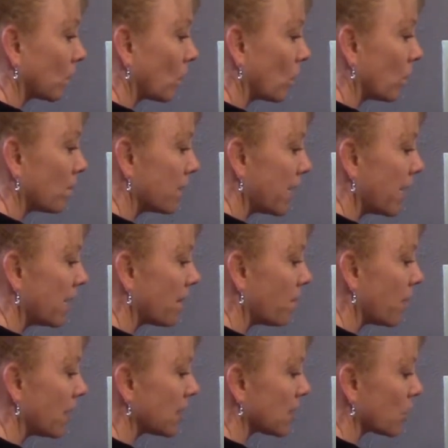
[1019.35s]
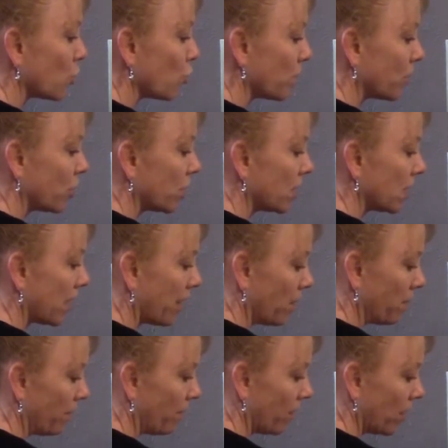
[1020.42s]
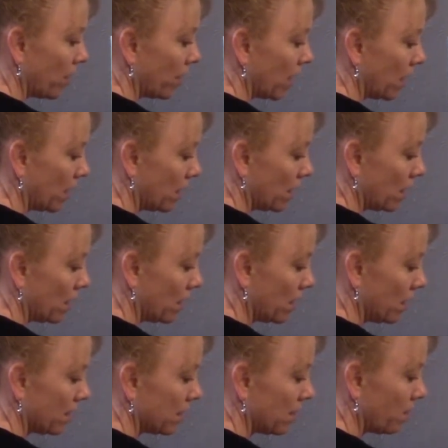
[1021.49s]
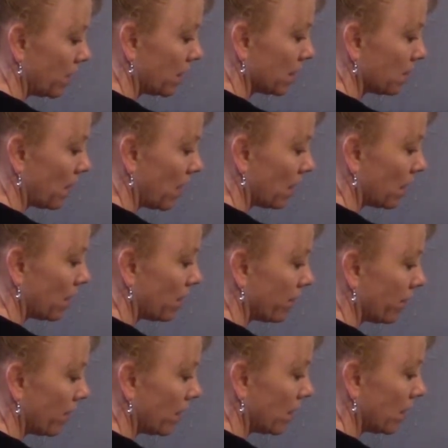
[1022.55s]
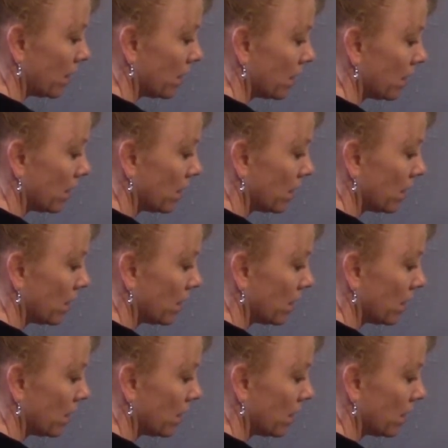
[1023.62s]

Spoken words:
Well, I'm taking a big scoop just to help fill that in. It's a big spot for her to fill in.